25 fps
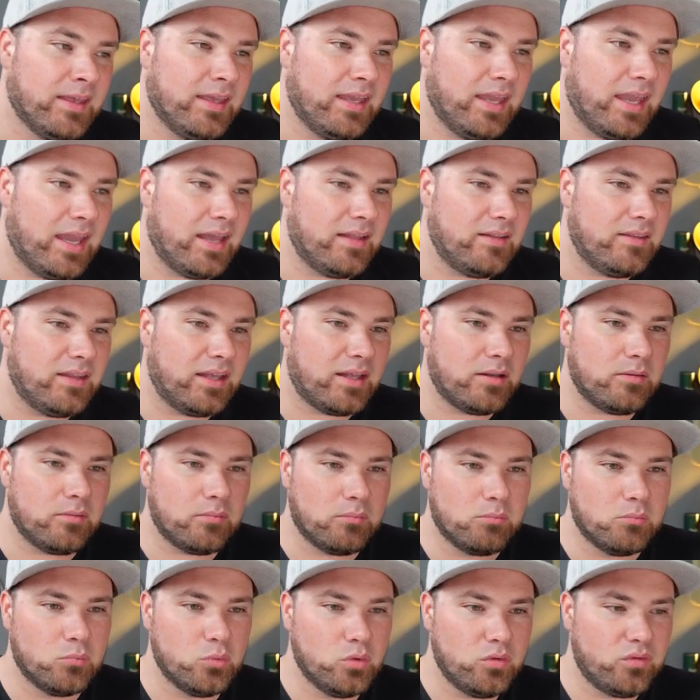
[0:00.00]
and
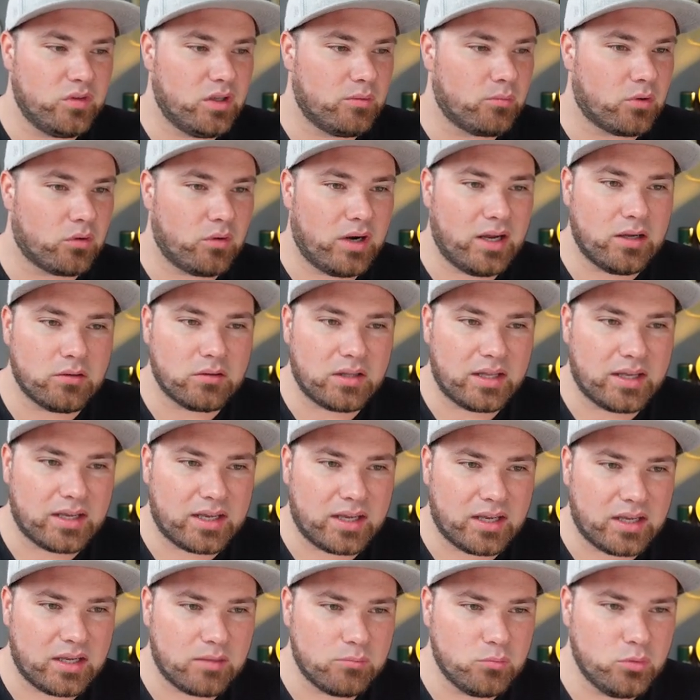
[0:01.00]
then move them around. Like
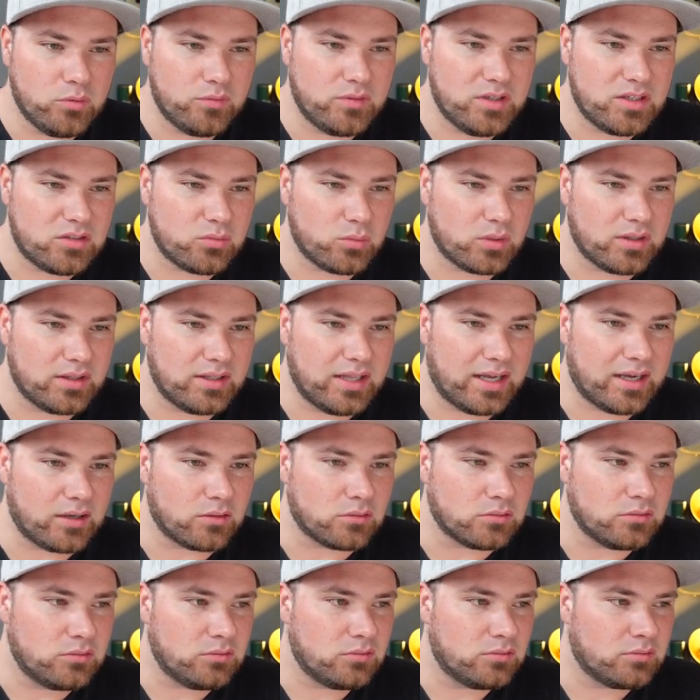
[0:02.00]
I can move this one
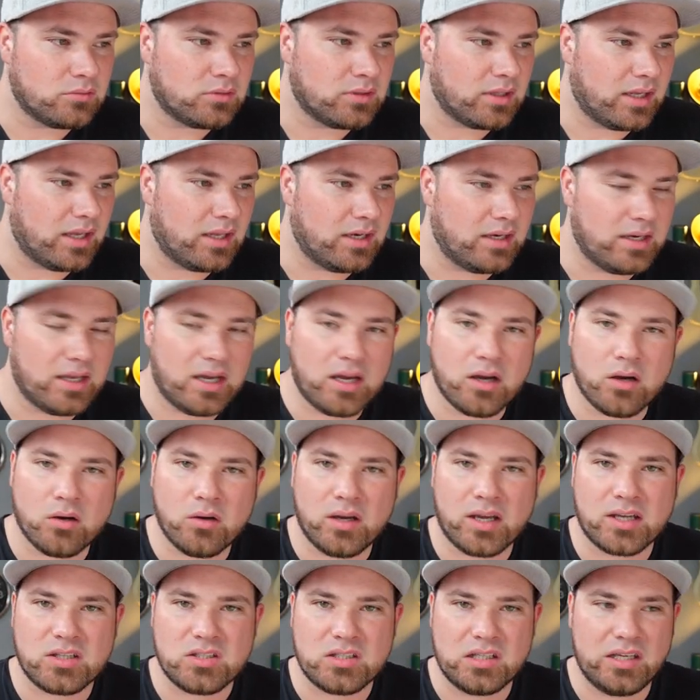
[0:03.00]
down, and
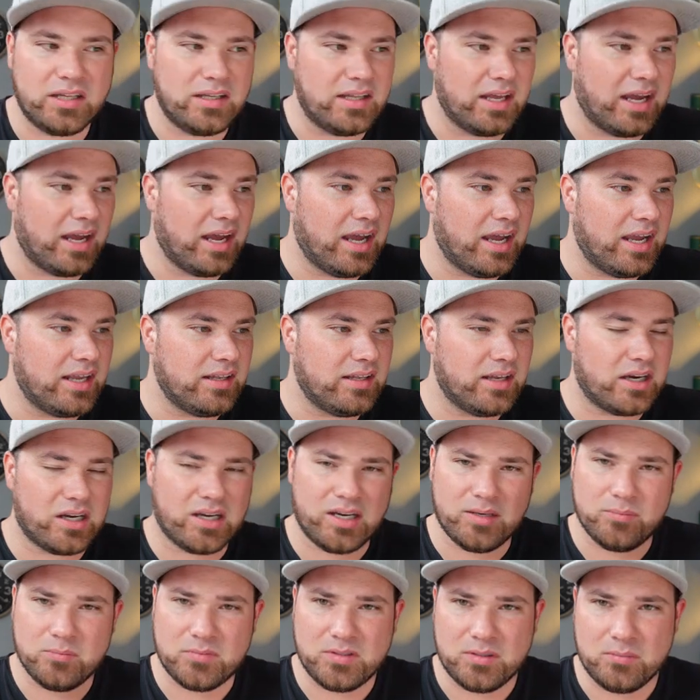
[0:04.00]
now actually the hi there,
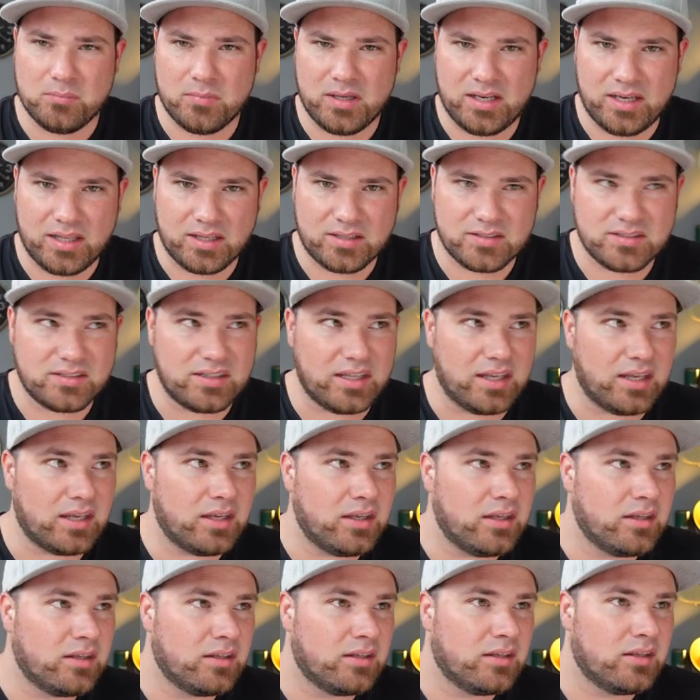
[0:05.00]
I'm Tim Bennix
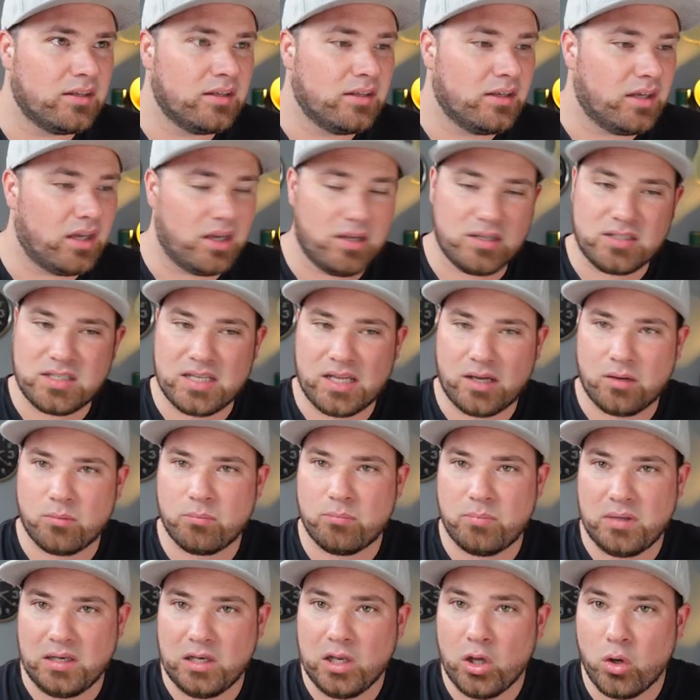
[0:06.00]
thing is now
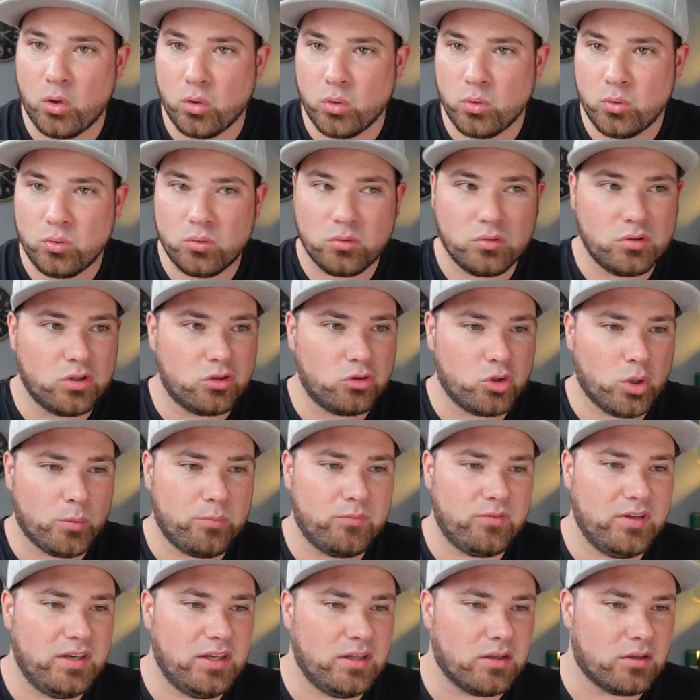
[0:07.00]
below the
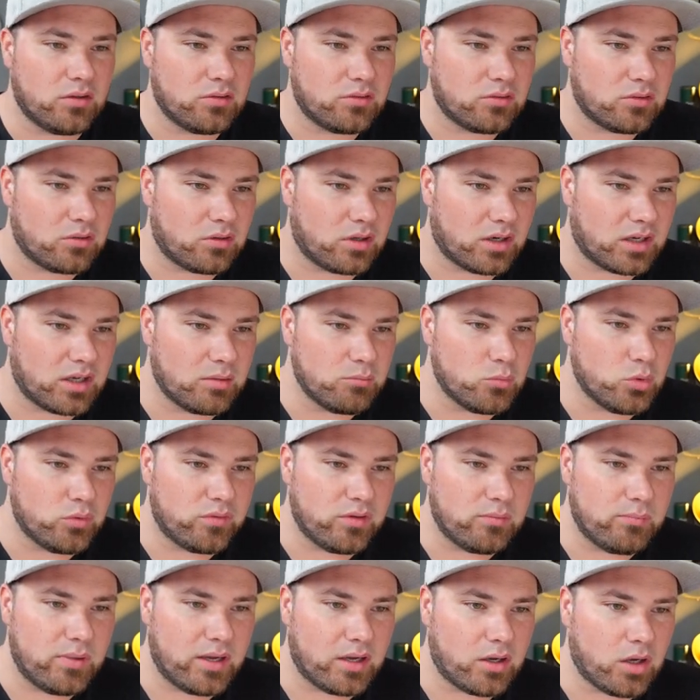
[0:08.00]
top videos. Or I can
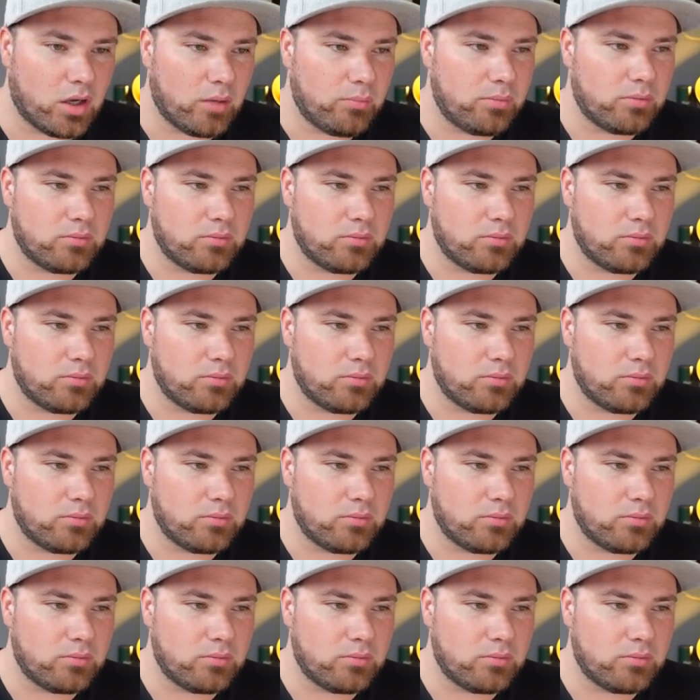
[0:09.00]
move it back up.